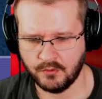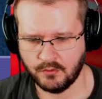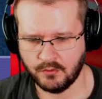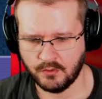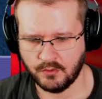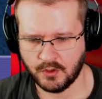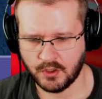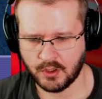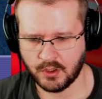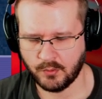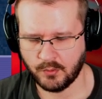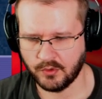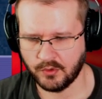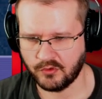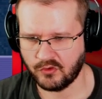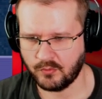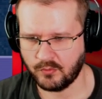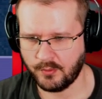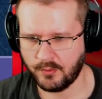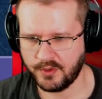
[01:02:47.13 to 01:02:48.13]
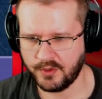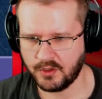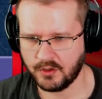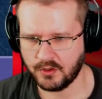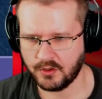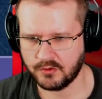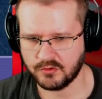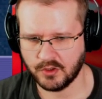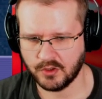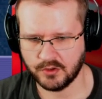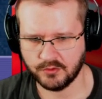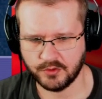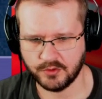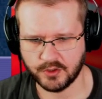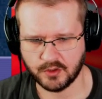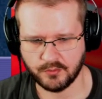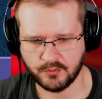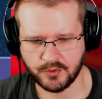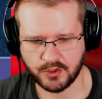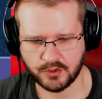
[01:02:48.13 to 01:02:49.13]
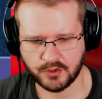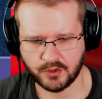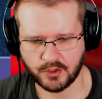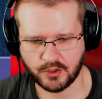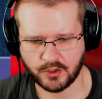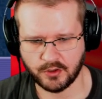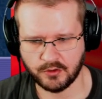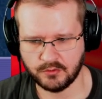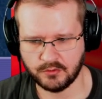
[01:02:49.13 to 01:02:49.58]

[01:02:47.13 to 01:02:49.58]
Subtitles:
I won't spam it, I'll try to hit the meter dead on.